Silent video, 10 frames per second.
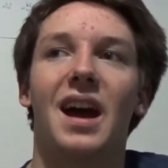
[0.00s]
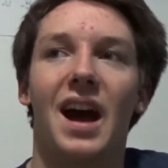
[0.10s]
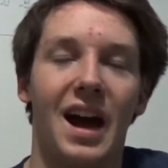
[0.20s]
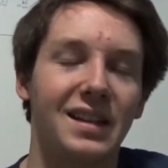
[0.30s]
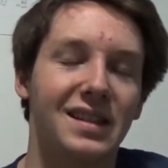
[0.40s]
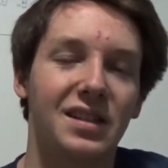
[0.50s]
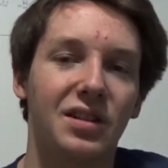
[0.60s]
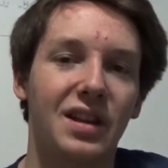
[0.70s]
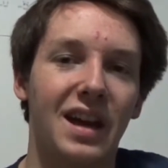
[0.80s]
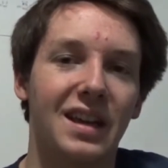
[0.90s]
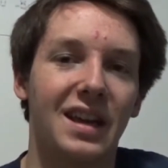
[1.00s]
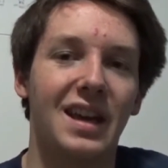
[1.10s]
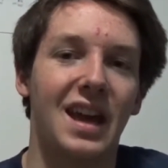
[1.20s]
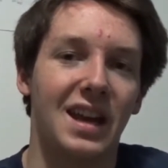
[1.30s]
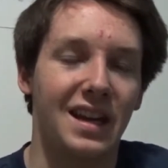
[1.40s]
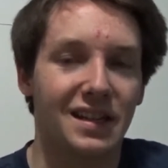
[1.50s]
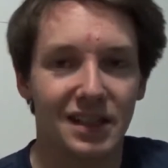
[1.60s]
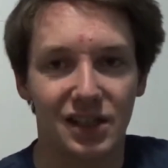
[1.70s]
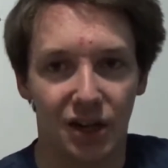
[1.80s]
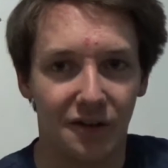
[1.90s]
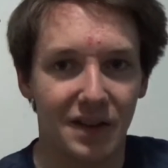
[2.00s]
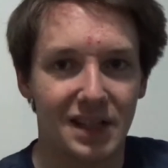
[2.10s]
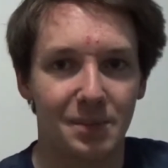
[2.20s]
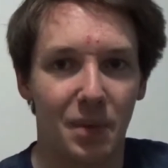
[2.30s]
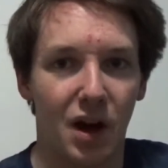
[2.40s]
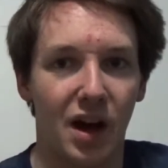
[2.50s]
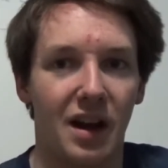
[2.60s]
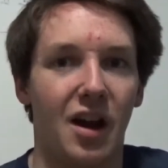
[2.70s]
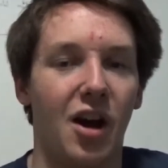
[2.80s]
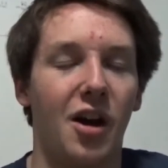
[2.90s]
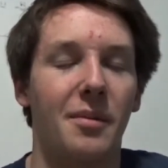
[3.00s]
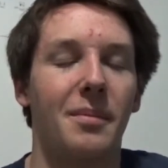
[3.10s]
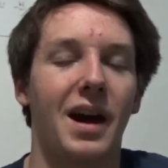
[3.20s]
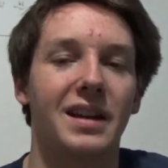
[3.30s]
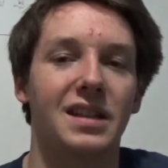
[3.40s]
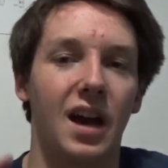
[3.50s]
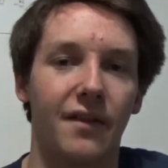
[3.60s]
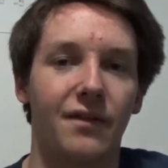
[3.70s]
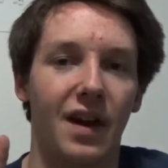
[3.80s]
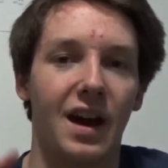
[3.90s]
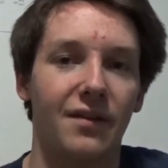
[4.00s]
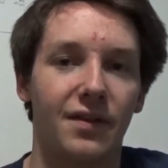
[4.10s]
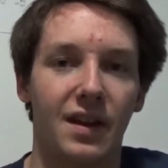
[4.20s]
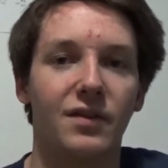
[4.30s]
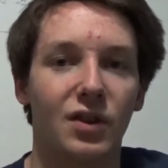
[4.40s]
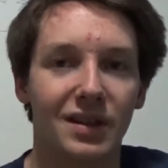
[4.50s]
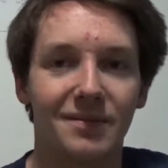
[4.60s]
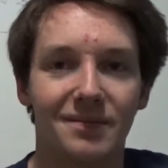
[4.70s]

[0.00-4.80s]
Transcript: I still like it and it deserved a spot on my top 5 favorite.